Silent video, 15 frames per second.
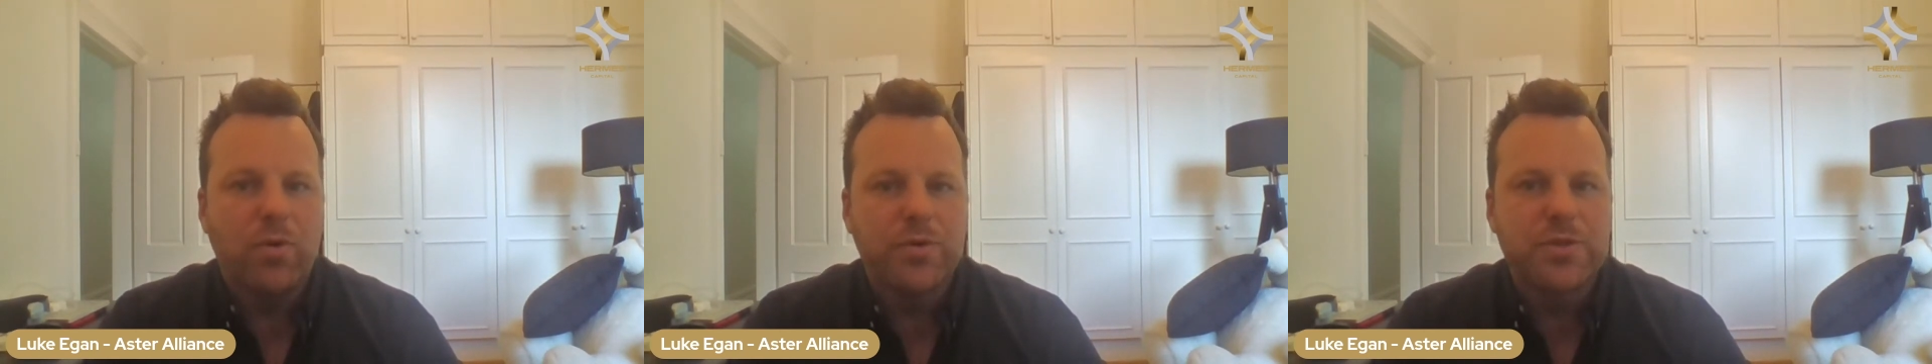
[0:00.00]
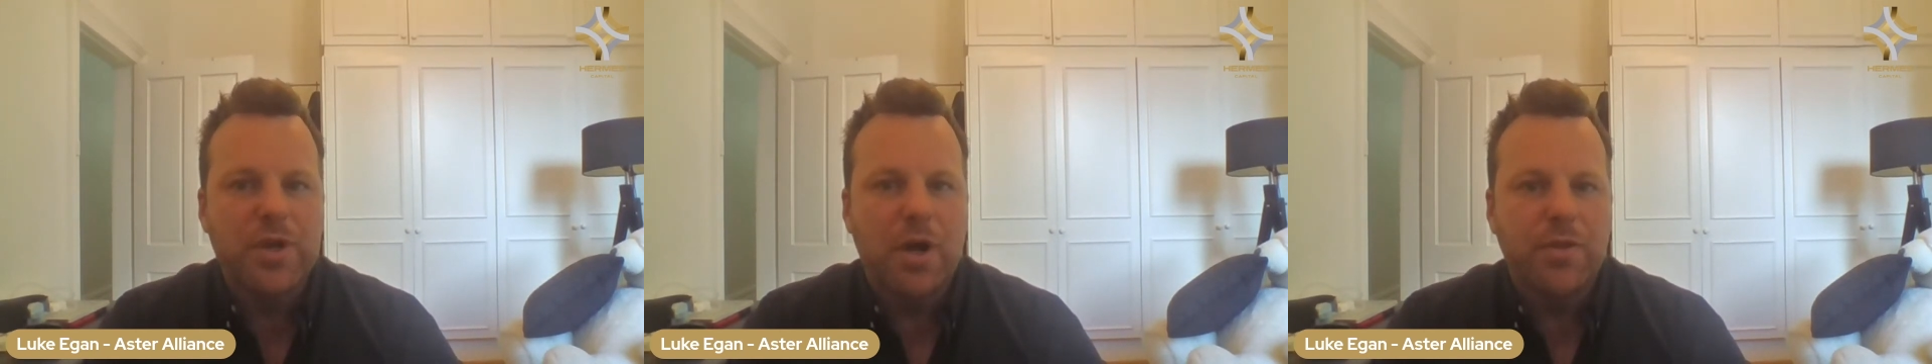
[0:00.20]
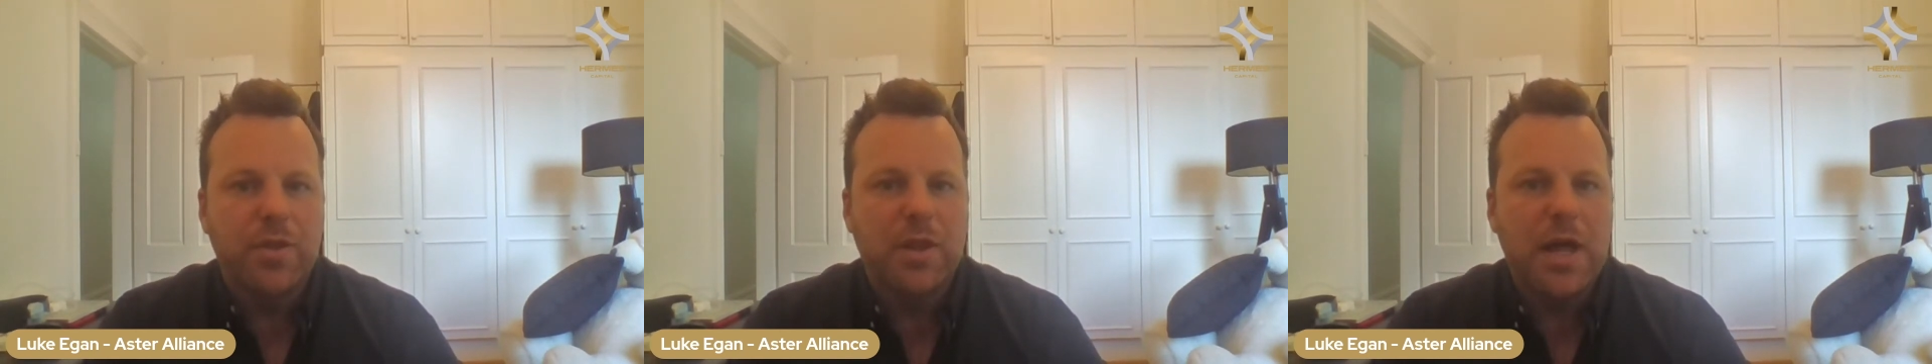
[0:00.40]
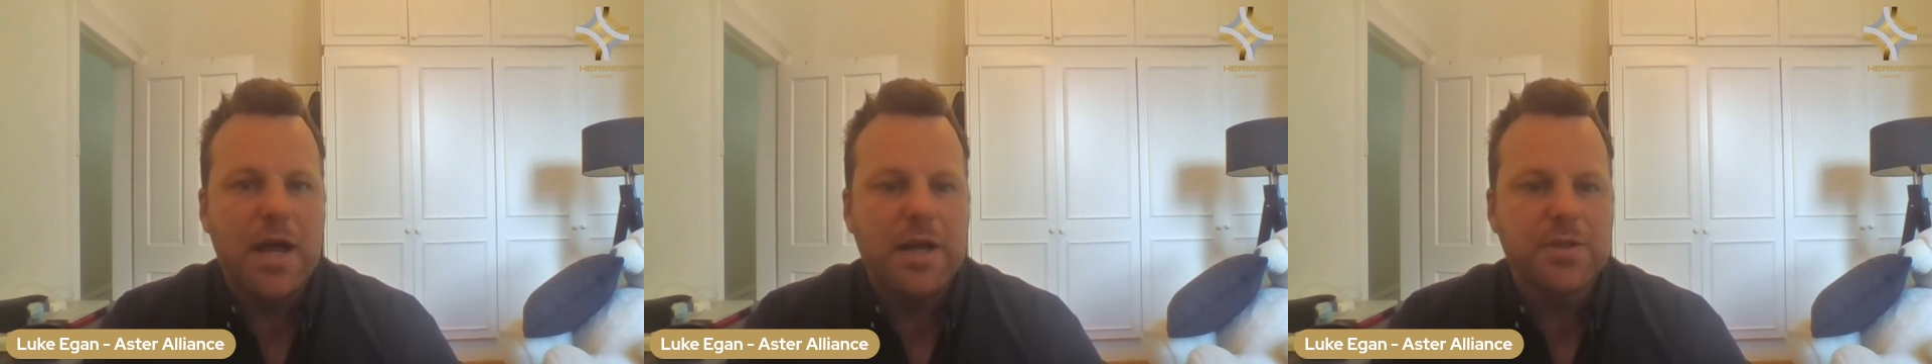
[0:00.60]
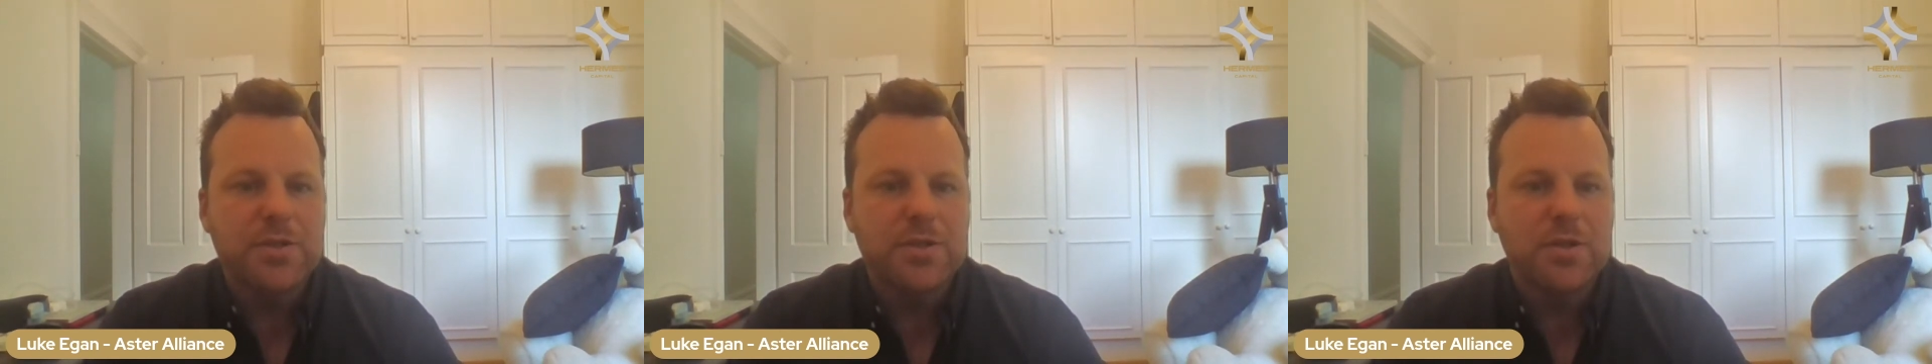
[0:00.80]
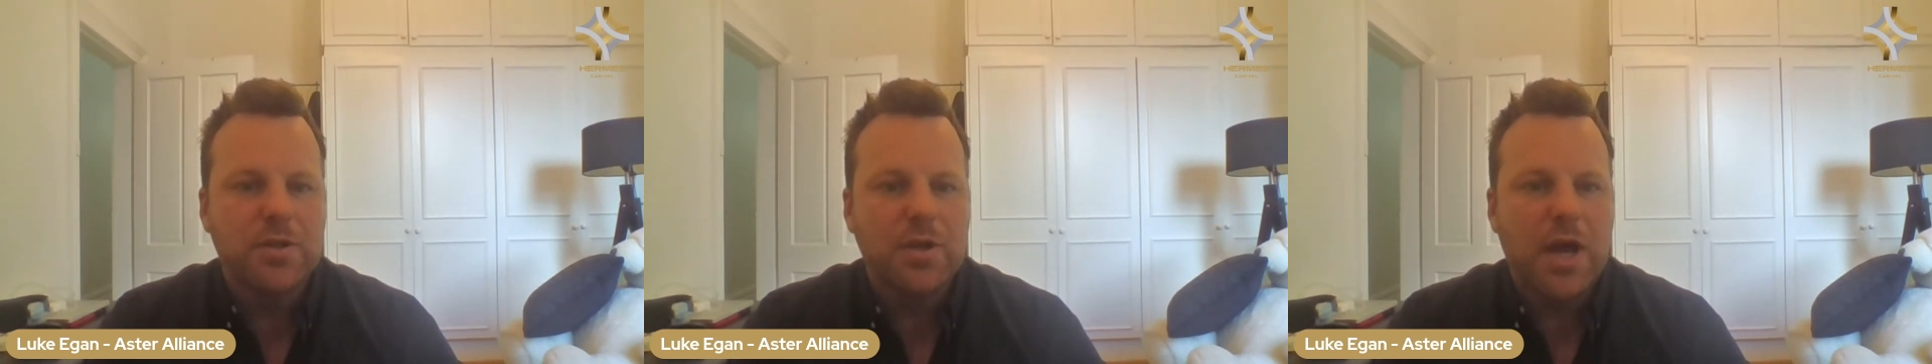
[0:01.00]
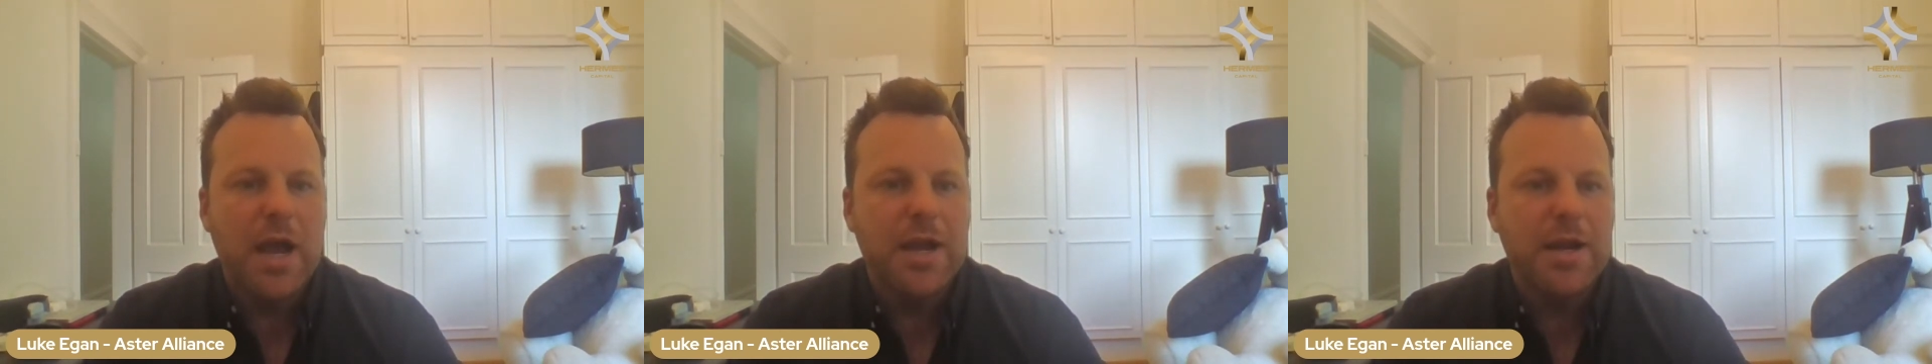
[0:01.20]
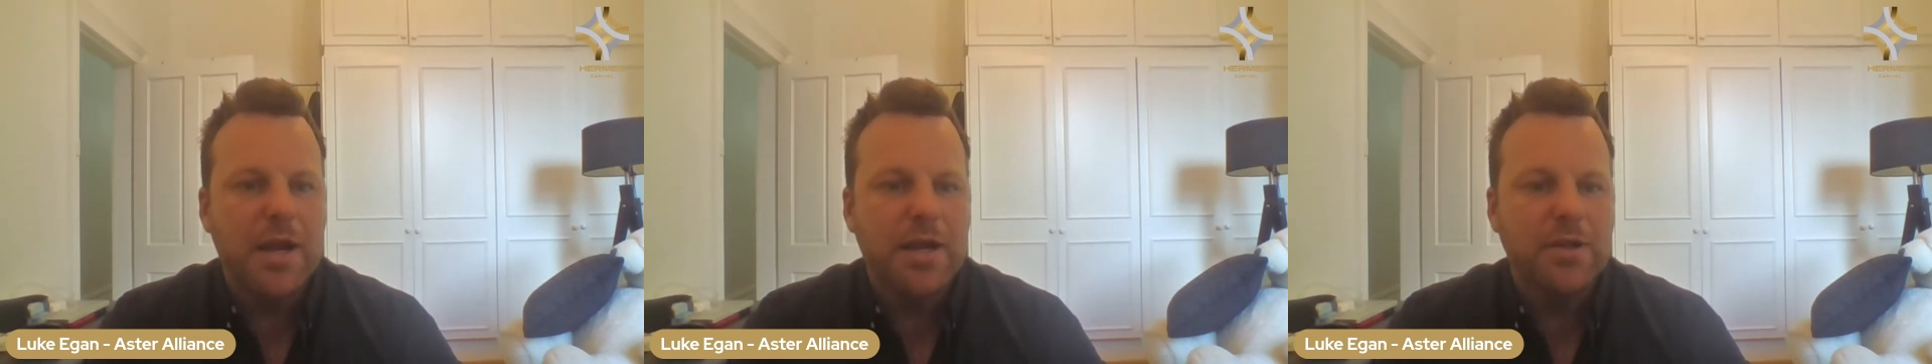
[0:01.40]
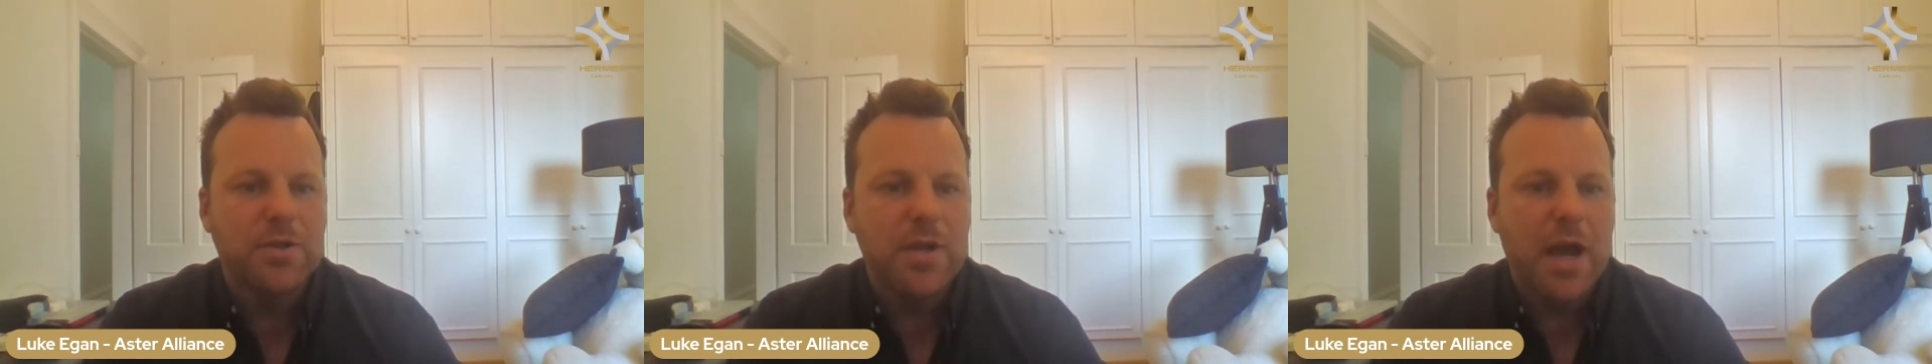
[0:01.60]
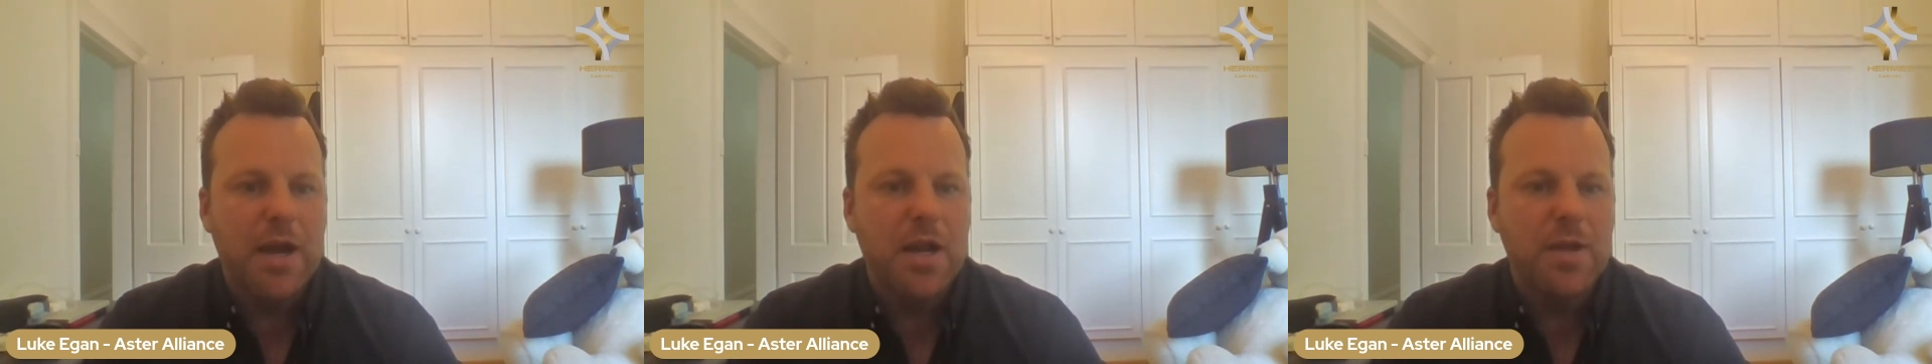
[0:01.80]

also the last 18